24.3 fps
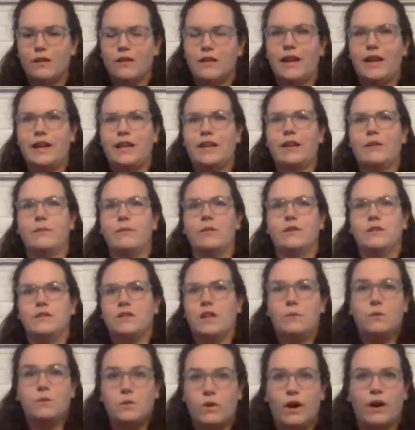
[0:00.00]
Like, it
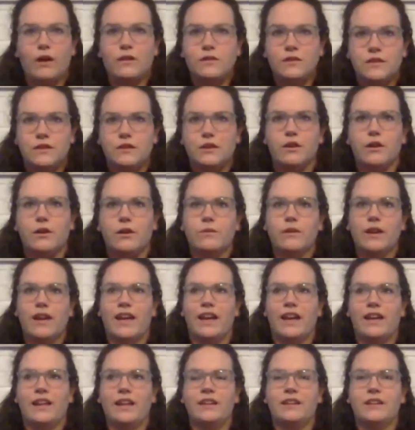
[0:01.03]
was ground zero,
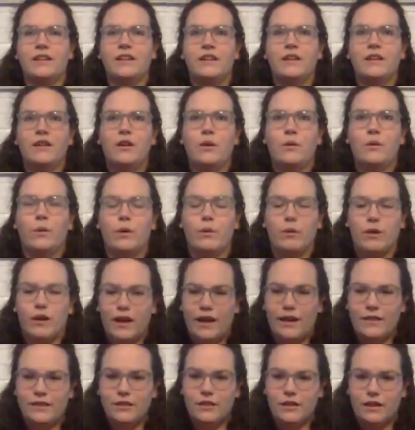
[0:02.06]
and we were
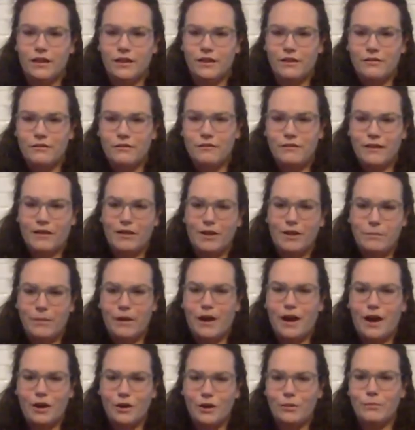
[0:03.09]
in the very
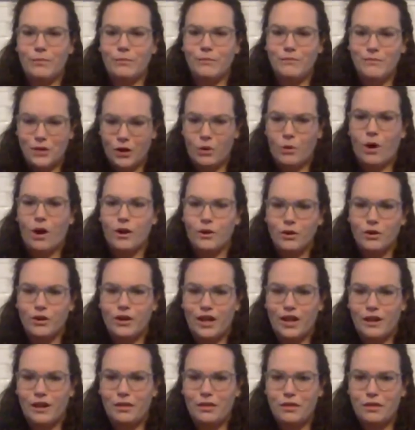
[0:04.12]
bottom, you know,
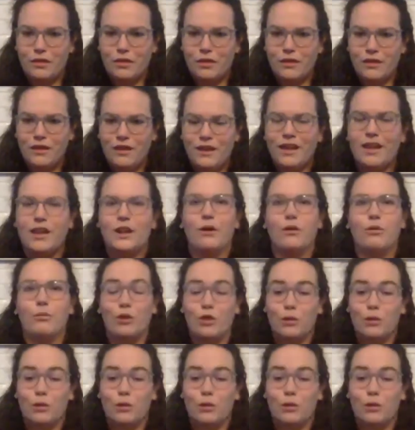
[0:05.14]
underneath, you know, where